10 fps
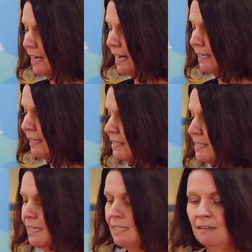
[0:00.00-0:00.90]
And it can
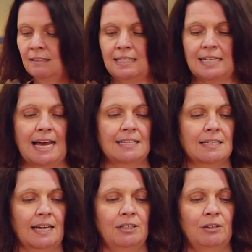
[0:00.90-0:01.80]
sit on the
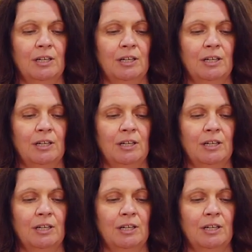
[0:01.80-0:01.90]
desk and you